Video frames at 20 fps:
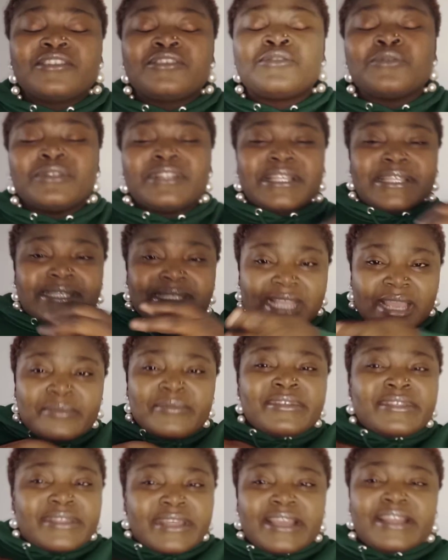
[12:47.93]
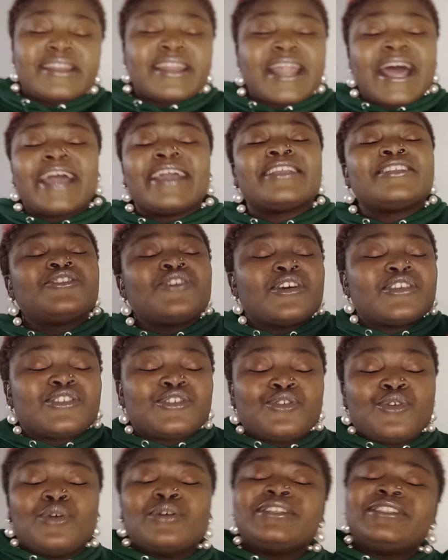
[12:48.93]
do the same thing, like
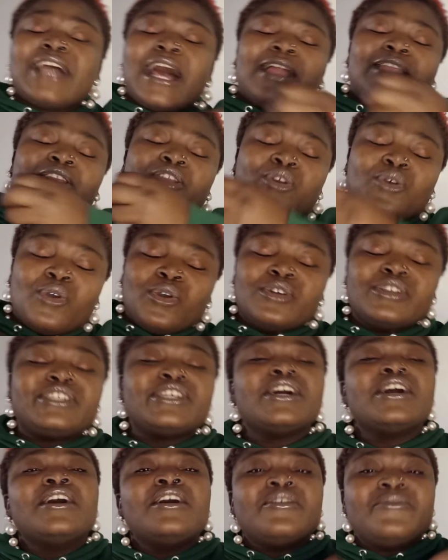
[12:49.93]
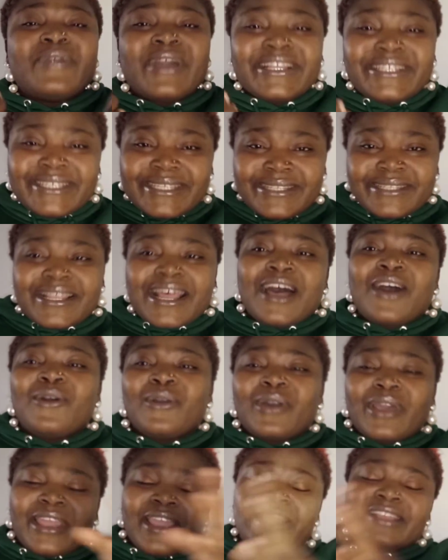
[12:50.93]
just go download, register,
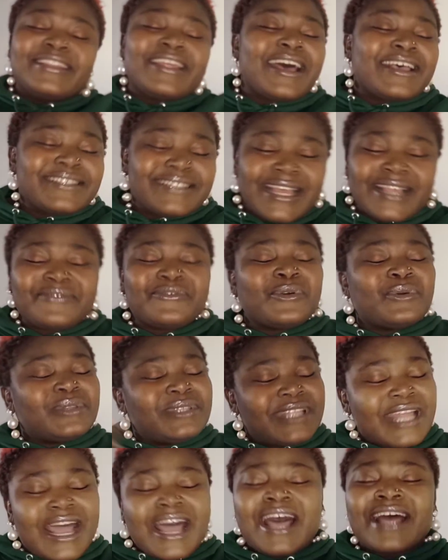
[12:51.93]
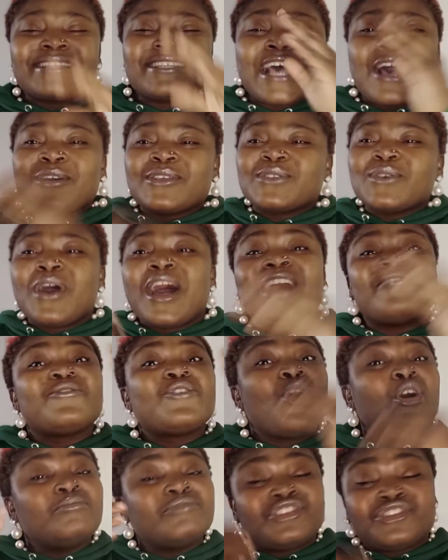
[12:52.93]
okay? That's that for that. I also
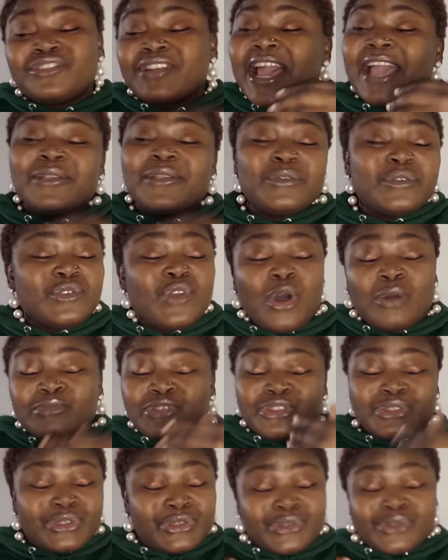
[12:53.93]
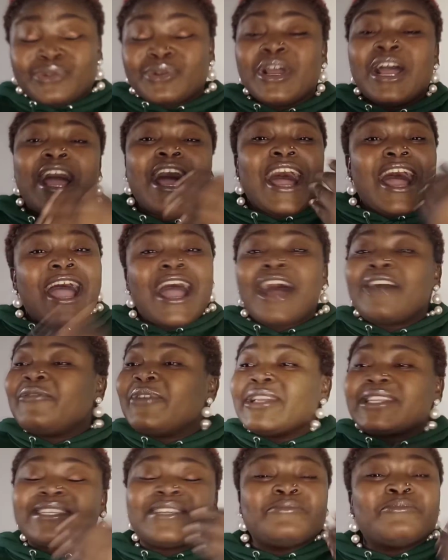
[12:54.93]
have Gumtree. I use Gumtree too. I
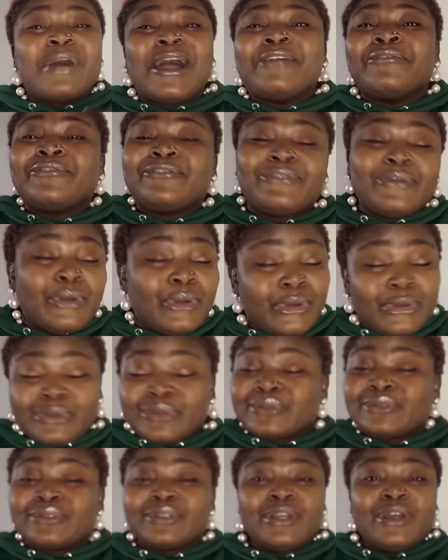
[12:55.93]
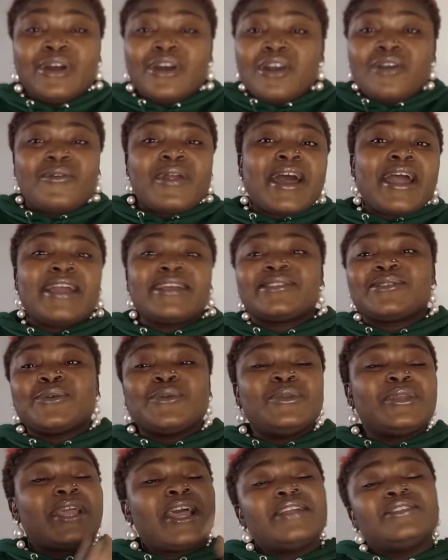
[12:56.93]
have it in my phone, all right? So
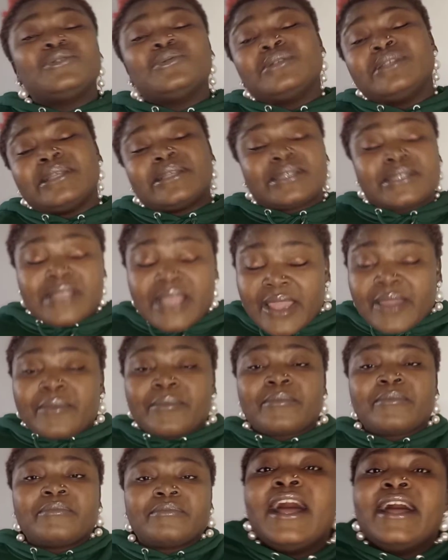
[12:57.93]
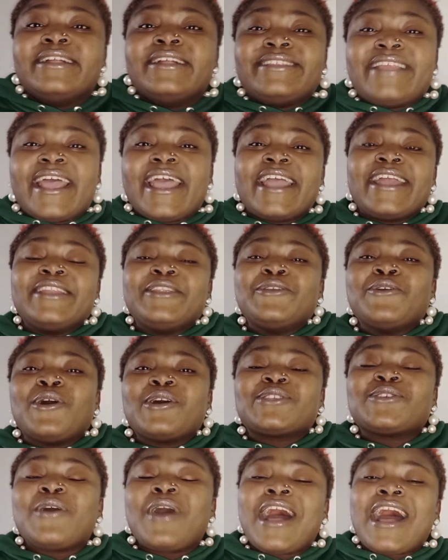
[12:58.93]
you can do the same. Then you
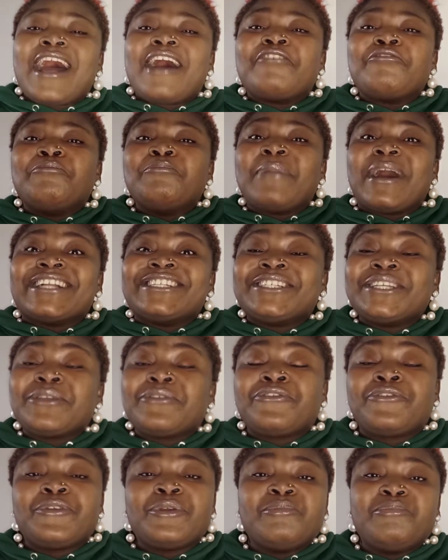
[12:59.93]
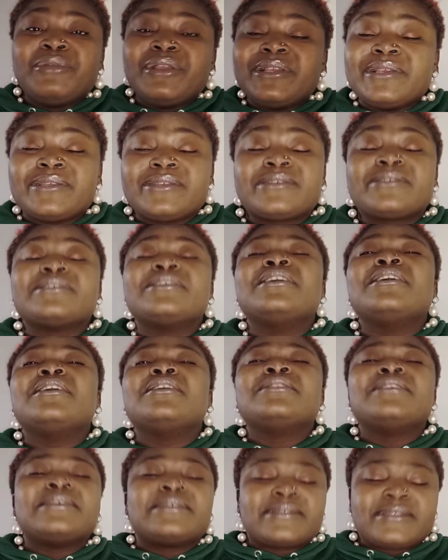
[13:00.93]
also have Magic Freebies,
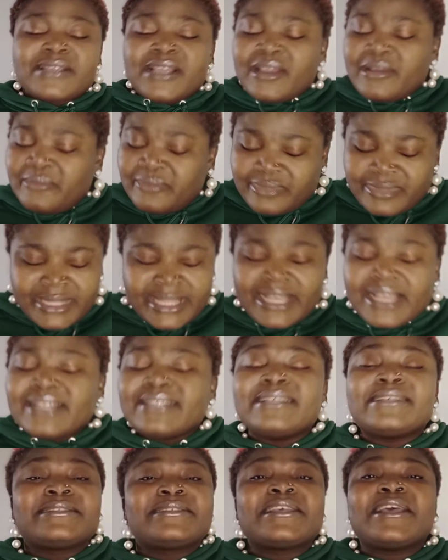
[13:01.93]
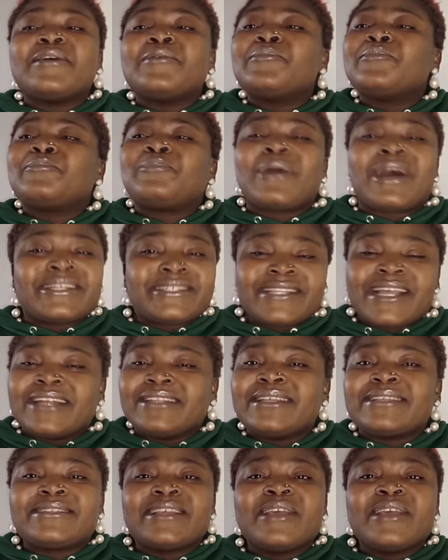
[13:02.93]
the same thing, the same pattern, the